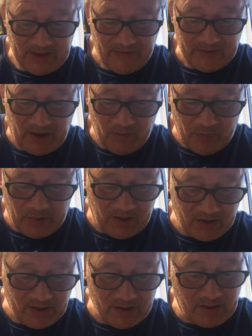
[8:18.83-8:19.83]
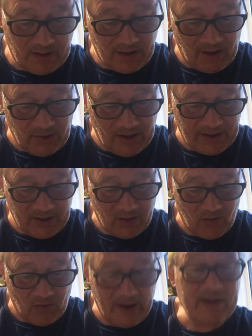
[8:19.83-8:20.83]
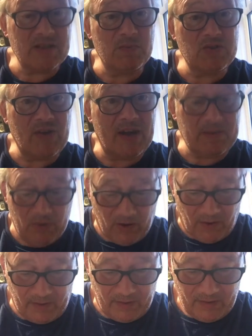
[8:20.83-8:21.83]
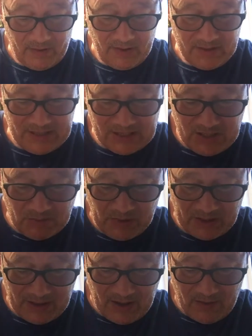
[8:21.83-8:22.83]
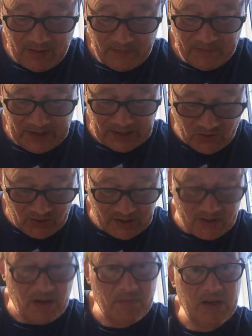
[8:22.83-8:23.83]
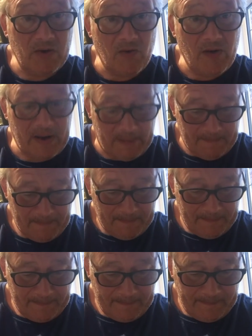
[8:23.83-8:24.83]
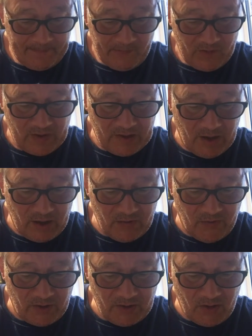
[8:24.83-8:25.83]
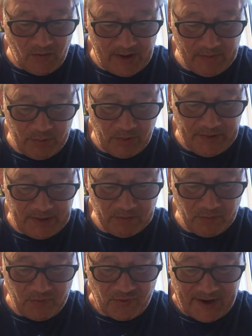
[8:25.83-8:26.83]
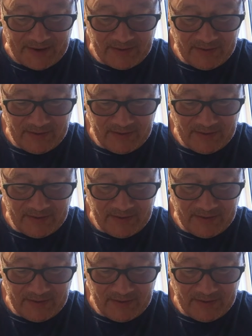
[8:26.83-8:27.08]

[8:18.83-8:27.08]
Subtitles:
If I don't pick on you, then I don't like you, right? It's me trademark. Tetchy bint, though. Next drink's on me, all right? Another large vodka Red Bull, then, prat.